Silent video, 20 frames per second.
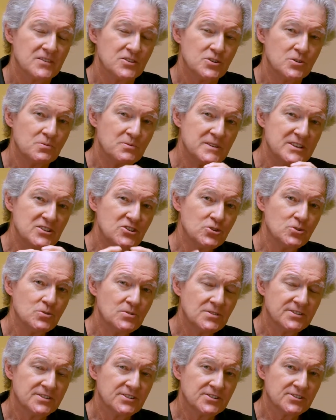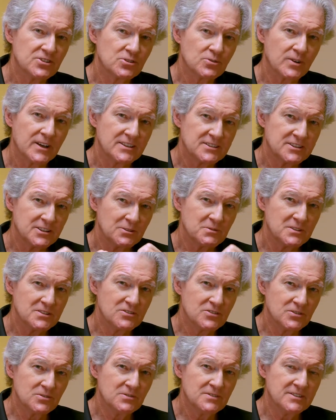you reduce the stress, you
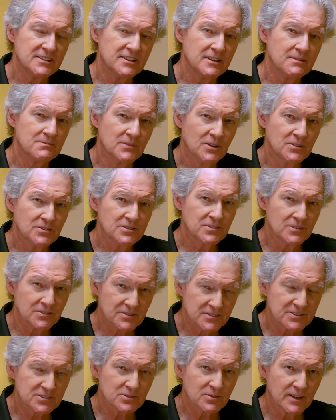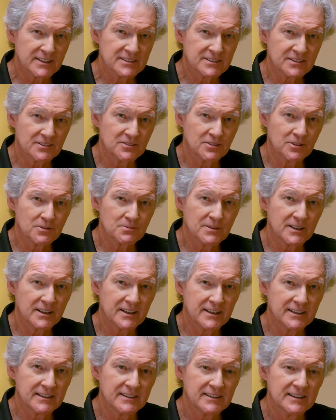reduce the emotional stress on your
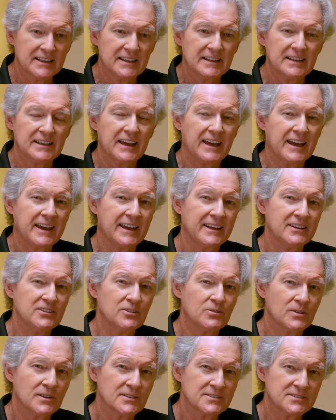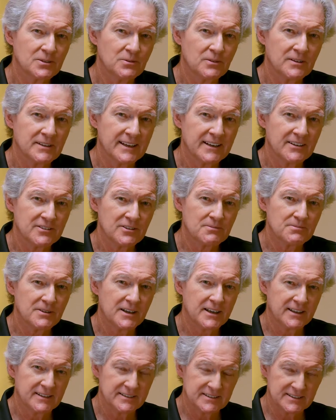body, and you also allow your
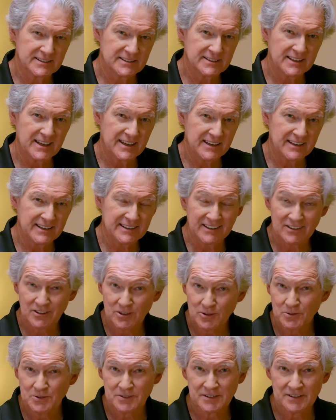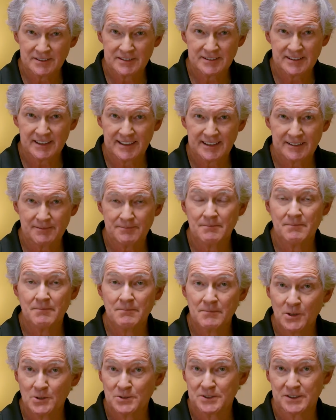body to stay in a loosened state
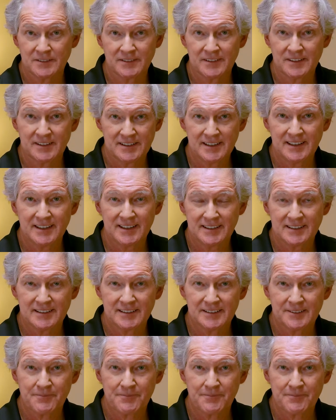most of the day.